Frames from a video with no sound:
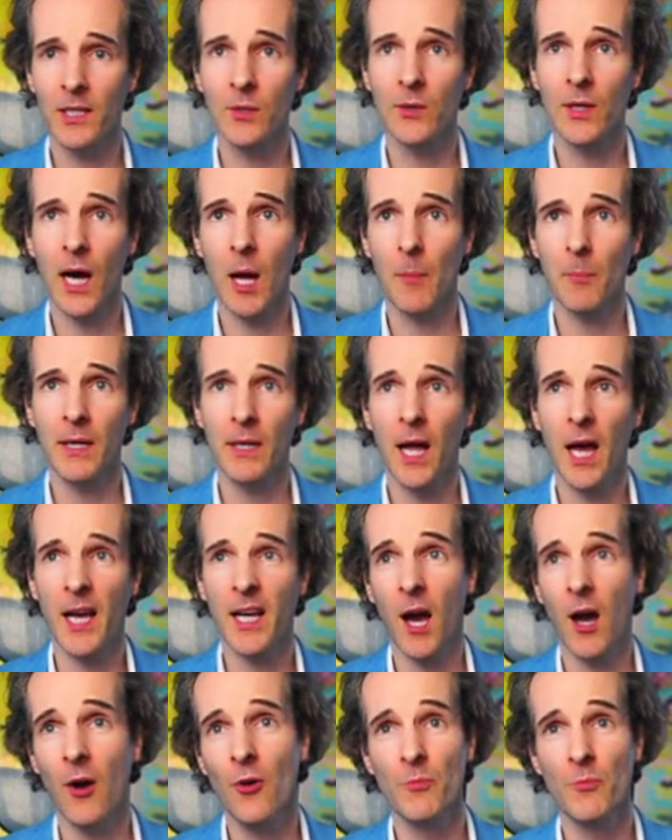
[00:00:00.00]
You can't be
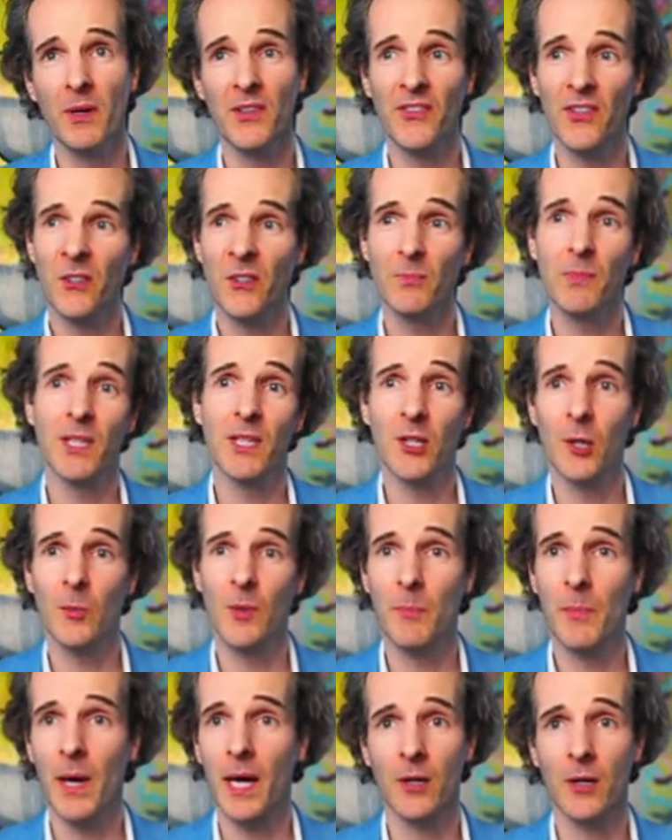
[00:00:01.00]
like, oh, but this bit could
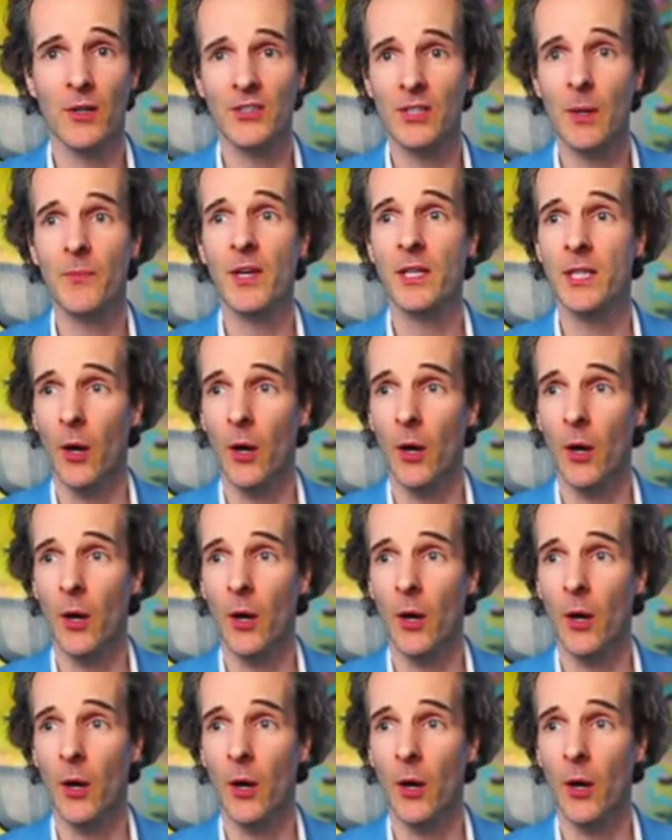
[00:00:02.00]
be better or something.